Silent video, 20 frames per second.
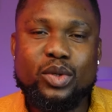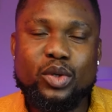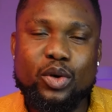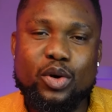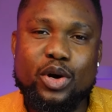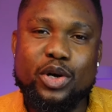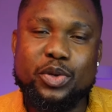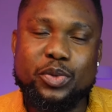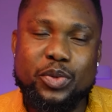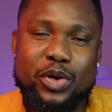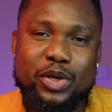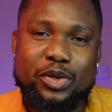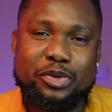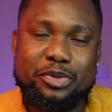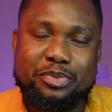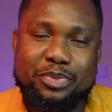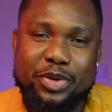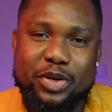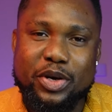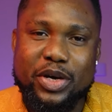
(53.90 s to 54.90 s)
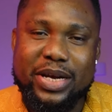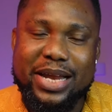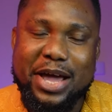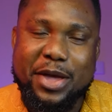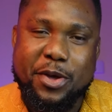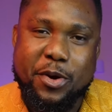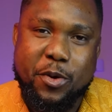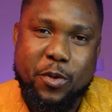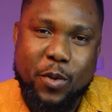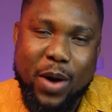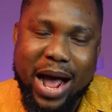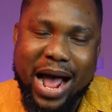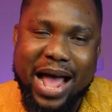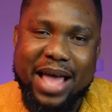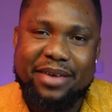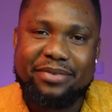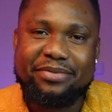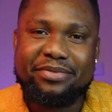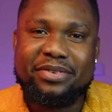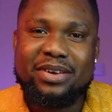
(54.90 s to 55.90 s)
or you want to be under your
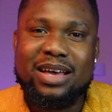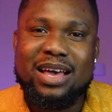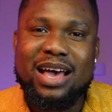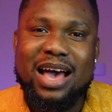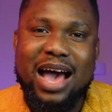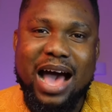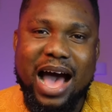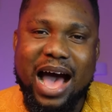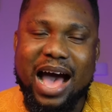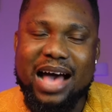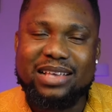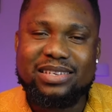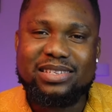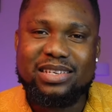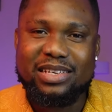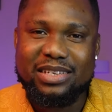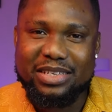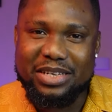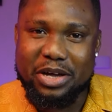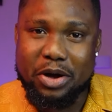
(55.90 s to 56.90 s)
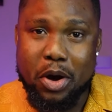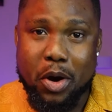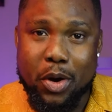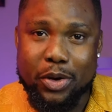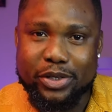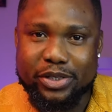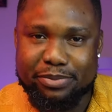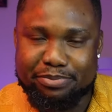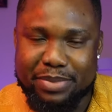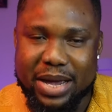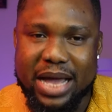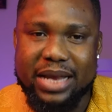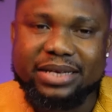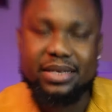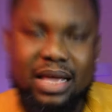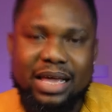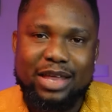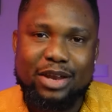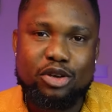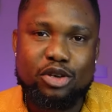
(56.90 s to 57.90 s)
wife as the husband.
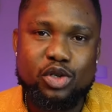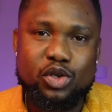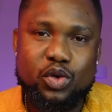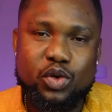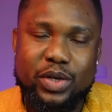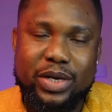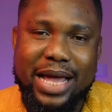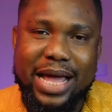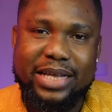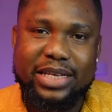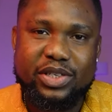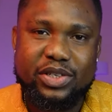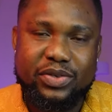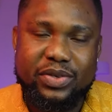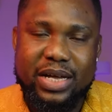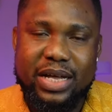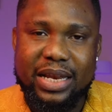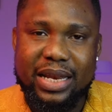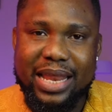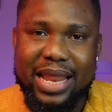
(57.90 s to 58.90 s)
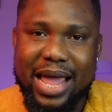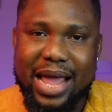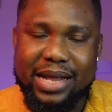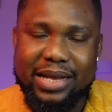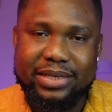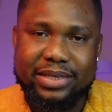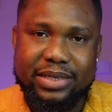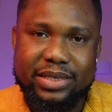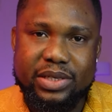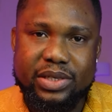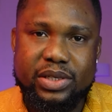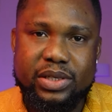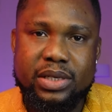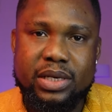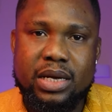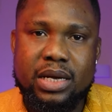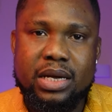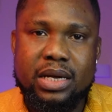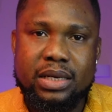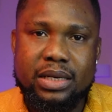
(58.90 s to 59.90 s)
And also Nigerian
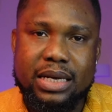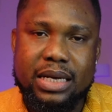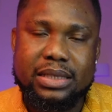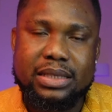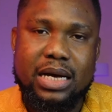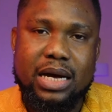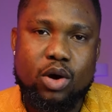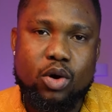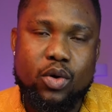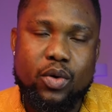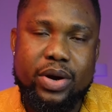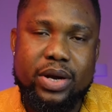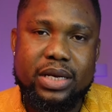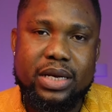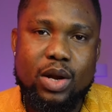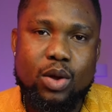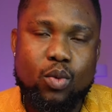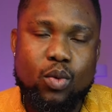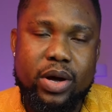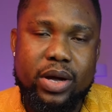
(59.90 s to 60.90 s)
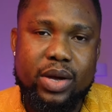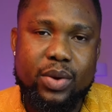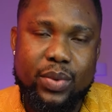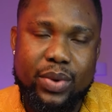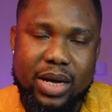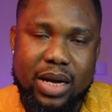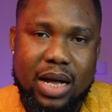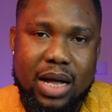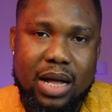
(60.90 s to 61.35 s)
ladies that are currently working with a